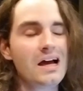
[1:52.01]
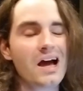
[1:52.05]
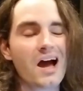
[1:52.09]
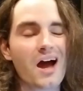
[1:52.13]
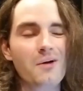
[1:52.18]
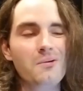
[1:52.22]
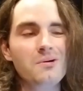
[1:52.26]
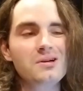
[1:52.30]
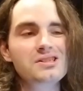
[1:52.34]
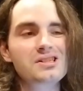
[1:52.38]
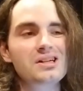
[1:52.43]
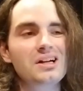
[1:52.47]
I
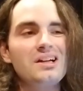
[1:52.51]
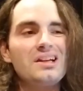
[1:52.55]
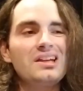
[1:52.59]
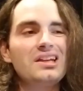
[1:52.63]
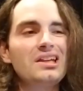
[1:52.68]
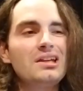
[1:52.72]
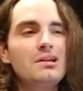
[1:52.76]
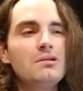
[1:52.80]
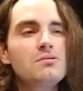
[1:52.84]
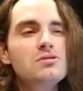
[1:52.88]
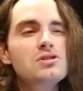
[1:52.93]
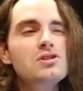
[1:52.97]
wasn't a
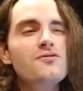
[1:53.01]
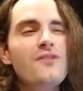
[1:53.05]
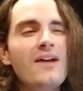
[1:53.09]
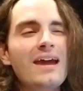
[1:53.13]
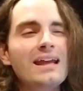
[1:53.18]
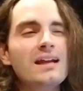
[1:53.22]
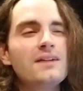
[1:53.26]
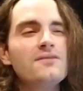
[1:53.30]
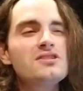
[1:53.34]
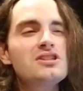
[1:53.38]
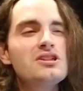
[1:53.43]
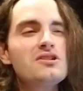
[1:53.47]
huge fan
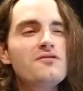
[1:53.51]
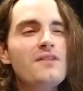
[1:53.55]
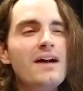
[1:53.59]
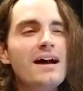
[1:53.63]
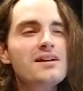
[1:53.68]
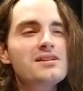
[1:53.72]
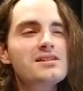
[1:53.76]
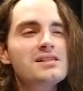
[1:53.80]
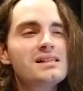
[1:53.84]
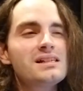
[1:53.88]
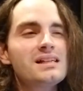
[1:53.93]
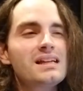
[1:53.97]
of
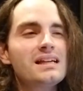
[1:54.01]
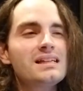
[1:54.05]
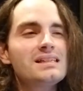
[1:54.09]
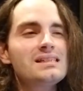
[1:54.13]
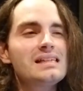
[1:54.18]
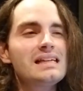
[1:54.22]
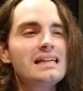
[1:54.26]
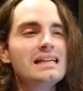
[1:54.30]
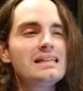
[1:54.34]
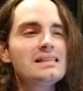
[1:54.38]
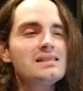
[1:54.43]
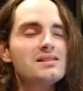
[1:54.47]

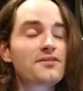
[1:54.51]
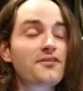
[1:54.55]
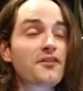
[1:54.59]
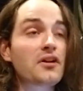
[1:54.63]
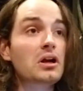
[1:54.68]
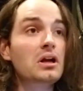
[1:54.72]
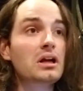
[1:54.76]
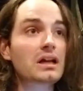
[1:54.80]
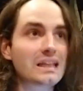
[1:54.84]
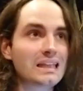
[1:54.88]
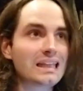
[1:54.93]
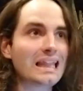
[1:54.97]
2019's
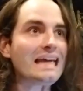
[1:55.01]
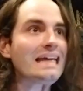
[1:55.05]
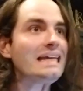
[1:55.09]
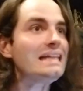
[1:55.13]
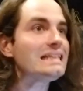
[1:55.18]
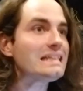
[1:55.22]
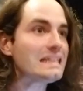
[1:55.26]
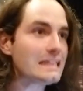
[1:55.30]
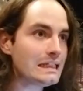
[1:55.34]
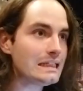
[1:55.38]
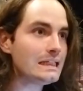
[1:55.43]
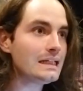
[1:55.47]

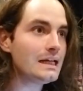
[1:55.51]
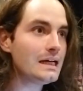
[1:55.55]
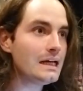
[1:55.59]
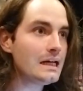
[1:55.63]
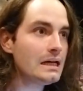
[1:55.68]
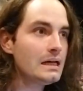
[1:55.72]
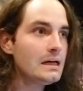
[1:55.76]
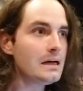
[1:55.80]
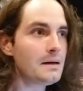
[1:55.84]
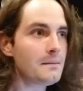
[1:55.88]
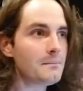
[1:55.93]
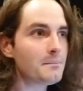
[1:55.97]
Verkleiten,
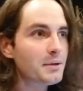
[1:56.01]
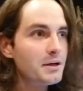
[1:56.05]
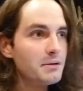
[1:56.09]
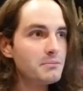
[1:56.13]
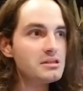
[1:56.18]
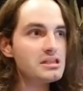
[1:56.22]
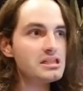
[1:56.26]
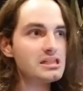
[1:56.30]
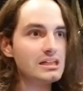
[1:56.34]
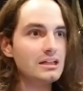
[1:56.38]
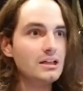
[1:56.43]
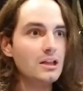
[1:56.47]
but it
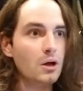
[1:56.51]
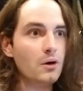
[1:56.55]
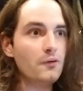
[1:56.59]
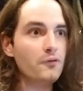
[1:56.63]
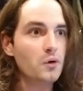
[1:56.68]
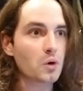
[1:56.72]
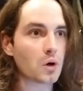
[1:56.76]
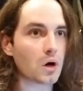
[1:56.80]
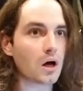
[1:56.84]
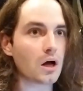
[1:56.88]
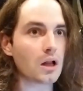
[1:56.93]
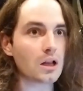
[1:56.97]
was still
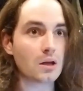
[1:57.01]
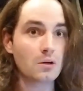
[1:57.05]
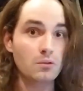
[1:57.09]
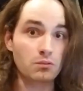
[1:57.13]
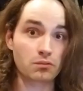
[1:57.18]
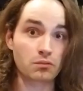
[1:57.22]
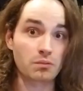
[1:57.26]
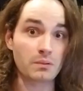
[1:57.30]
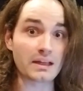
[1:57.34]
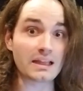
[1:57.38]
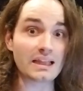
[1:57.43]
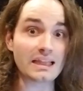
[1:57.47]
overall a
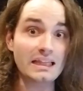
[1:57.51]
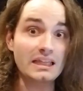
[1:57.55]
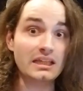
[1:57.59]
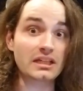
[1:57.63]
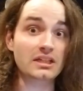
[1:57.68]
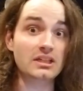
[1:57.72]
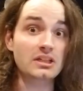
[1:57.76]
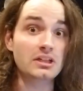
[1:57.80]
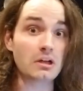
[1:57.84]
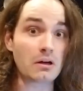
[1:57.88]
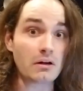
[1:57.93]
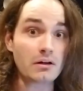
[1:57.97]
really
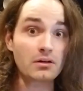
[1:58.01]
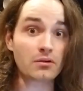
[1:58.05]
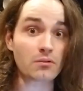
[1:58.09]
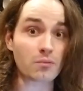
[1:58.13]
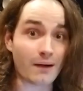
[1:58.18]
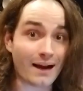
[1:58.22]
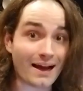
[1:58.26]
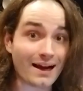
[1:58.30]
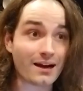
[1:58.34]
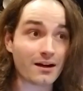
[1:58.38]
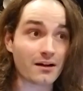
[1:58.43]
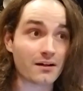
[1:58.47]
good
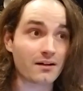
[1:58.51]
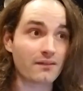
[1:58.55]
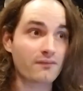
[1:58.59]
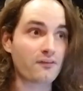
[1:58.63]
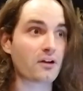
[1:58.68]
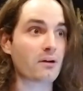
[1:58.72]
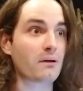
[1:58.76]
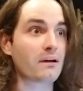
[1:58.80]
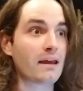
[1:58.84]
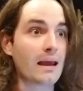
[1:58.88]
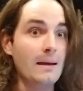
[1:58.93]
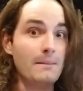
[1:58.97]
record, a
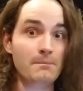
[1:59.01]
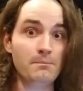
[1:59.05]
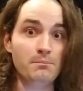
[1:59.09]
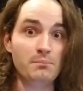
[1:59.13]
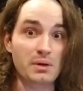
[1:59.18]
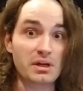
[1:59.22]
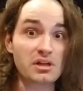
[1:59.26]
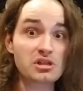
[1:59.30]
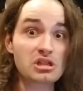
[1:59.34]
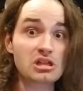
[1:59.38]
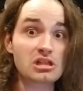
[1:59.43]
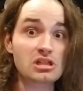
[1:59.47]
very
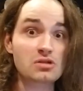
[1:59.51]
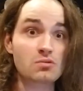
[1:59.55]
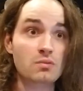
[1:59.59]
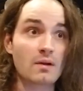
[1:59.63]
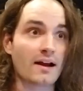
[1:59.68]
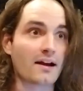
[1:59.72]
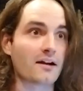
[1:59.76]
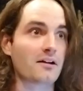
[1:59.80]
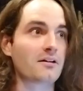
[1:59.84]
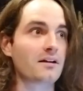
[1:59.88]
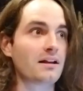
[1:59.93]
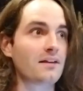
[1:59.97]
ambitious
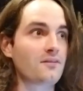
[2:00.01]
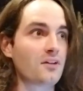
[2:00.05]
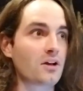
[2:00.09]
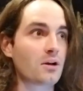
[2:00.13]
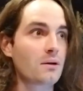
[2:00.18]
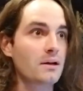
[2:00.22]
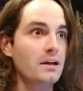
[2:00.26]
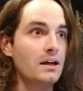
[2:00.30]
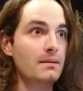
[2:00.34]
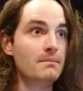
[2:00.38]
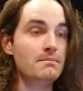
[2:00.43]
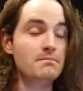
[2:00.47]
record, a
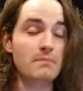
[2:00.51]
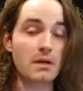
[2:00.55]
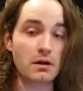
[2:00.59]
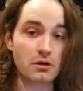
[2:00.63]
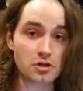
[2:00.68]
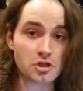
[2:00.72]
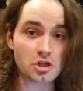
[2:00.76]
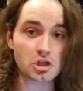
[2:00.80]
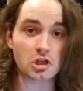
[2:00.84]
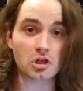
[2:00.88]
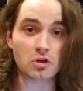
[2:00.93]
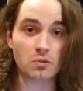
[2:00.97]
very
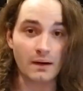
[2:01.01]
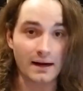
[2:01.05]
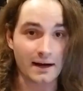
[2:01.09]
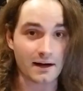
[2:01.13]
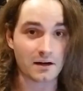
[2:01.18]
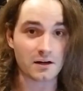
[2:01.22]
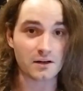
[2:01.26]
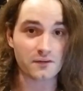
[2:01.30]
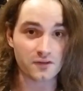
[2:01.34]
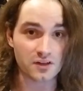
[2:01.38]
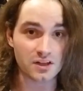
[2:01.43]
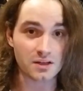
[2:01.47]
emotional
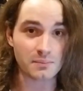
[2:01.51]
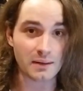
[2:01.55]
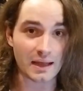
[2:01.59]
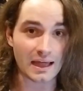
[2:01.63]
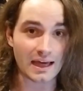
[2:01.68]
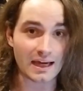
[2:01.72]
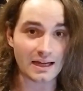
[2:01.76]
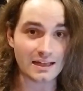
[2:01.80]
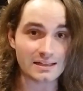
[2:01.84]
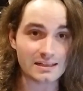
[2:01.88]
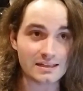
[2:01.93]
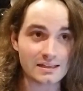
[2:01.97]
record for the
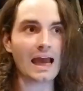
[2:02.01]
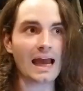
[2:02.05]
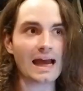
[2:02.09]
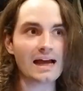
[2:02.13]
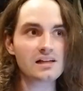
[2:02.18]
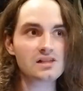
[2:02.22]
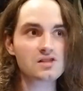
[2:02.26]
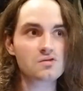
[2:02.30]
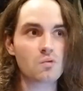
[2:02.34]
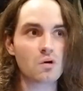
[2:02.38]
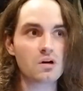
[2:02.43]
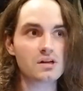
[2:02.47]
band.
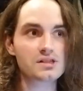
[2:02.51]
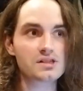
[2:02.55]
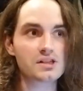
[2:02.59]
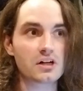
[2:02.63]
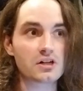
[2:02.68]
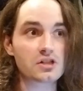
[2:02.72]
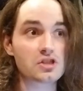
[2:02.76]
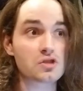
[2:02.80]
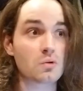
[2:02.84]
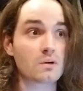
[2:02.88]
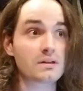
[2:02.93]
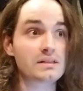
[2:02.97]
As was
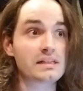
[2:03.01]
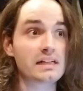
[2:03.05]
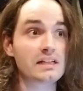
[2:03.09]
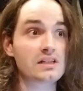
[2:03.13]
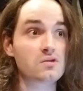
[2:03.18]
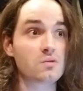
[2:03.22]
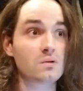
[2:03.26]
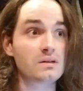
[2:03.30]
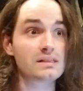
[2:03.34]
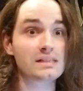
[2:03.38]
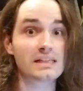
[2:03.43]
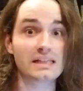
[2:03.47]

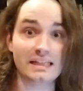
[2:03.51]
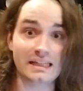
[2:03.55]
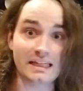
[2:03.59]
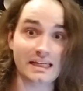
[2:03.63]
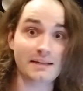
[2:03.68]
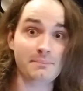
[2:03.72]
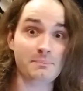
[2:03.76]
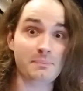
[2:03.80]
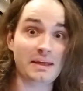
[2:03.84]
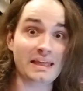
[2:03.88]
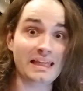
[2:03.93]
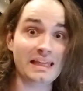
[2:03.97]
2020
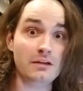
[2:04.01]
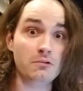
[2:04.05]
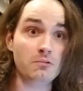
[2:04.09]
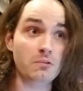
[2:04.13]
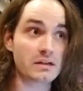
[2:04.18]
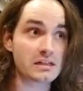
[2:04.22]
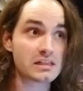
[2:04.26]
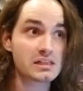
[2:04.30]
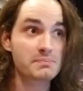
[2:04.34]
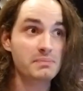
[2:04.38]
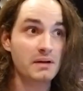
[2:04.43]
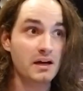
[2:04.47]
EP,
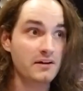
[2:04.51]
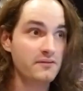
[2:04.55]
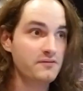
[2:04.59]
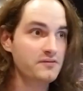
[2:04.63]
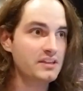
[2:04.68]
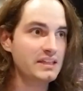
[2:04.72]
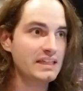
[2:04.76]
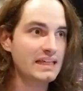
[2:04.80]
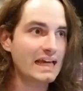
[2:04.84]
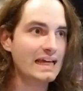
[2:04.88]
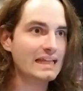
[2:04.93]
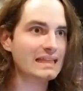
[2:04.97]
Wisp of
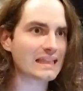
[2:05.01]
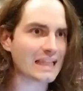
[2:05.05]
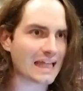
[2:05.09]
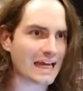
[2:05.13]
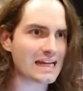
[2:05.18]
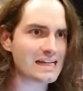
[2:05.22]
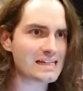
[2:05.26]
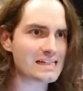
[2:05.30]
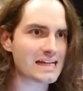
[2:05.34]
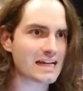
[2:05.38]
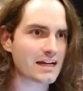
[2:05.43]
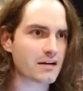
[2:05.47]
the
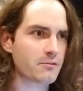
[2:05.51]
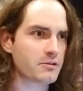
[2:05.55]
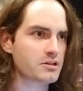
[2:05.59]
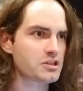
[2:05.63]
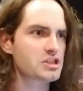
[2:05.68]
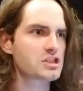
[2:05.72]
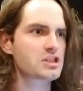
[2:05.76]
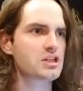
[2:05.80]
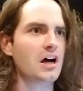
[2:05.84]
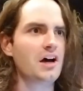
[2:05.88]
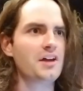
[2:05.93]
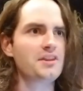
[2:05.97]
Atlantic, which
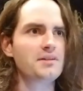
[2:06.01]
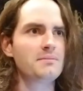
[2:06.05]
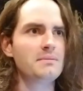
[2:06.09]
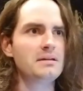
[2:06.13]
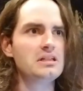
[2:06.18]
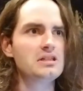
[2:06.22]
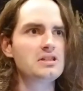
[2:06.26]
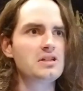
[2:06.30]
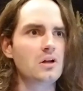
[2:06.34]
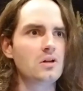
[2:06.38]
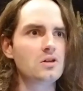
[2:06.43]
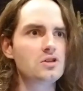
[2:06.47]
saw them
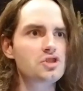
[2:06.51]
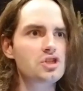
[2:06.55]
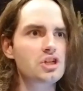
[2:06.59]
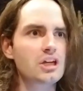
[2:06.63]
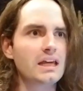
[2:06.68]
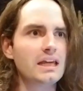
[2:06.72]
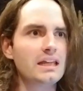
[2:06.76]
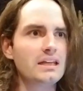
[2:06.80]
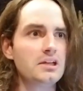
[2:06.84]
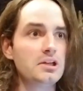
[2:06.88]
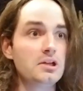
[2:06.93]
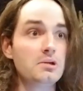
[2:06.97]
indulging
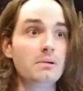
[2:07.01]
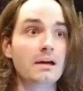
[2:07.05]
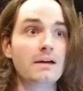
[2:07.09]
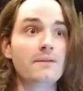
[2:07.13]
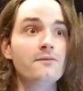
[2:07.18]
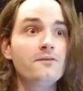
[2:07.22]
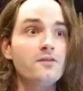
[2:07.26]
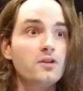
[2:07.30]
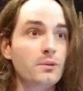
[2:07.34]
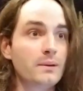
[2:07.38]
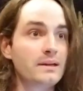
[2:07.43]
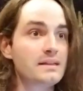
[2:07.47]
in new
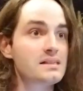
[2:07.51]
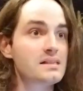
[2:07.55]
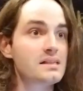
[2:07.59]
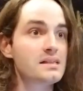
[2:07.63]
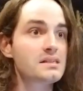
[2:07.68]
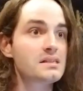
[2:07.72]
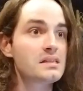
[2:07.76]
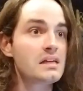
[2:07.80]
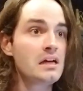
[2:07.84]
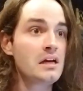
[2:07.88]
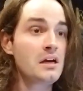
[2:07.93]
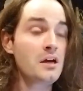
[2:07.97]

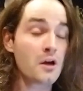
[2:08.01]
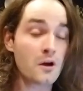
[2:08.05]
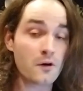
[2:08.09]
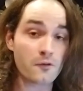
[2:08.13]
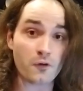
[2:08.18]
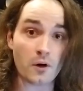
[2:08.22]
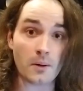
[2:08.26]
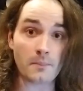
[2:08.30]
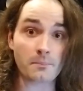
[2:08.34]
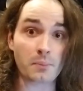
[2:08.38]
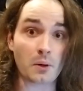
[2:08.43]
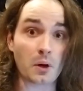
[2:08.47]
influences
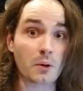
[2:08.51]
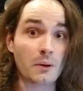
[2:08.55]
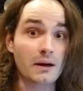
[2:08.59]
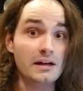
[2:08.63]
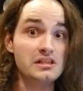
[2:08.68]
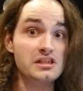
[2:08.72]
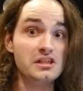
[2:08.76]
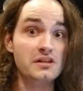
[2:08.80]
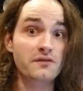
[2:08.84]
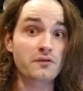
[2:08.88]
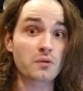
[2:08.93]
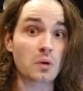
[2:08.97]
from
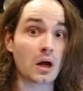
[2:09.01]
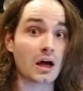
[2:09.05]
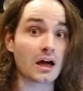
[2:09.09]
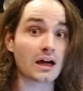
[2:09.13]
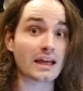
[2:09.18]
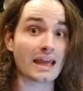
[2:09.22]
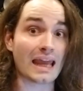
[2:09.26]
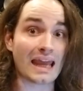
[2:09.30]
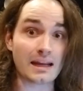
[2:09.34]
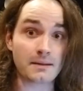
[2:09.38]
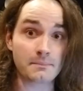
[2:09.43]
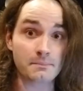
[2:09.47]
progressive rock
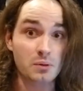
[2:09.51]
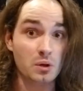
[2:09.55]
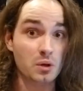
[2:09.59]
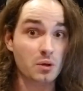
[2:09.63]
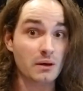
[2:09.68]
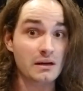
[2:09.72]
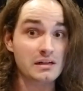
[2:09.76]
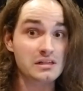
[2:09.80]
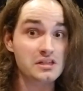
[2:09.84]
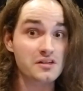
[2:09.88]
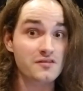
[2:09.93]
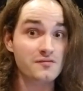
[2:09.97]
and
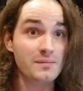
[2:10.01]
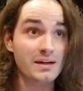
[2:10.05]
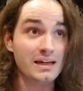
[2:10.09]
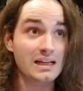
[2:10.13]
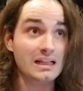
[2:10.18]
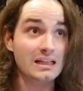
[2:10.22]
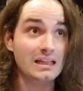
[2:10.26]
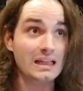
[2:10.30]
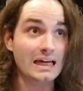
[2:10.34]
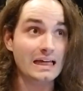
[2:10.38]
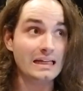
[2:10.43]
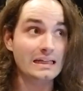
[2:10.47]
progressive
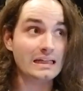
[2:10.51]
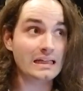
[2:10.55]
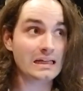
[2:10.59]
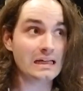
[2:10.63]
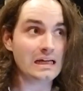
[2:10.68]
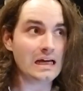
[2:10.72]
metal, and